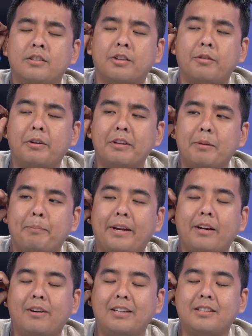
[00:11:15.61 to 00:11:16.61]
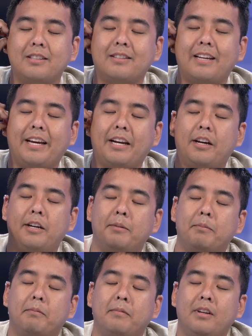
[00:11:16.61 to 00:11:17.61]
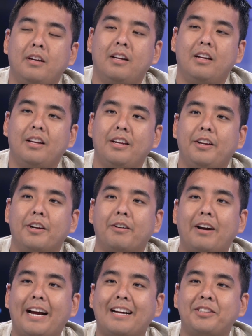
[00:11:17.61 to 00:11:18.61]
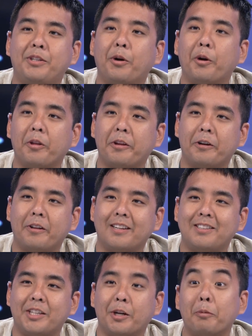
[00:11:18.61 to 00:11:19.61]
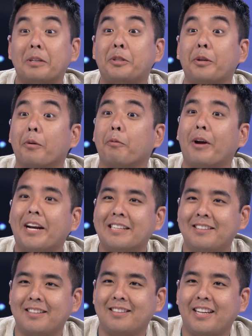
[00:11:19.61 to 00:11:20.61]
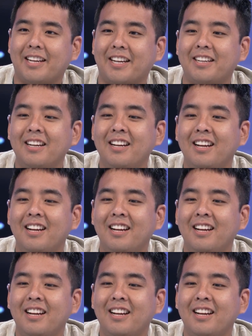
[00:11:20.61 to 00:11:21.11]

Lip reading: So one of the big questions that I asked you earlier this year, which you already succeeded,